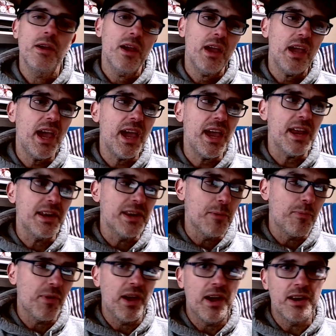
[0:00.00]
hey,
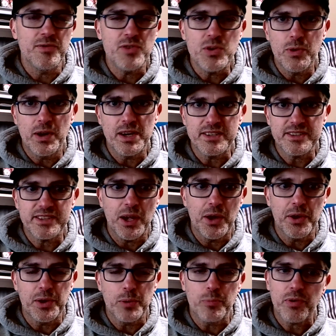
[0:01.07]
Nippon, if you want to
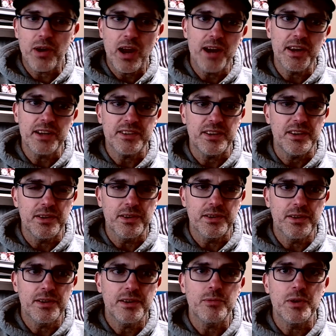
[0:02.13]
sell your product
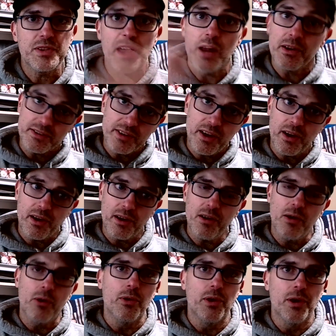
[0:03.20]
here without a tariff
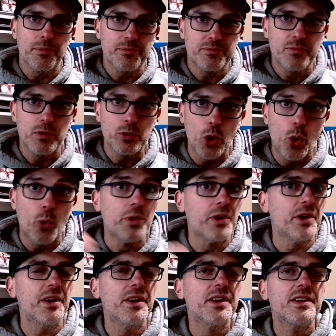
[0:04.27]
or
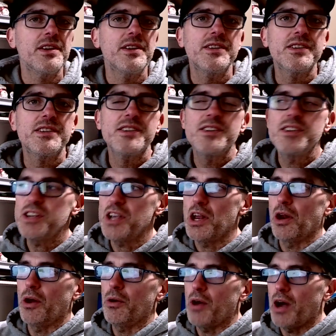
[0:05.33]
lower,
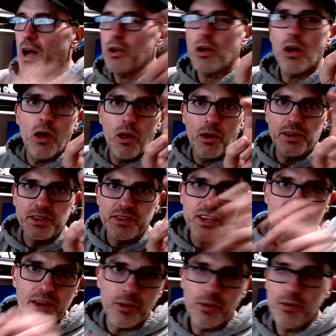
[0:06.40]
I'll call it a
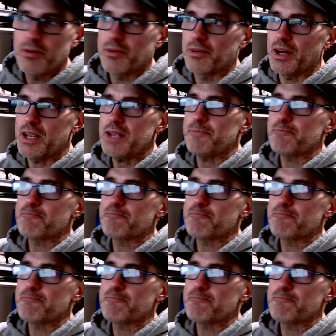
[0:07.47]
deal, right?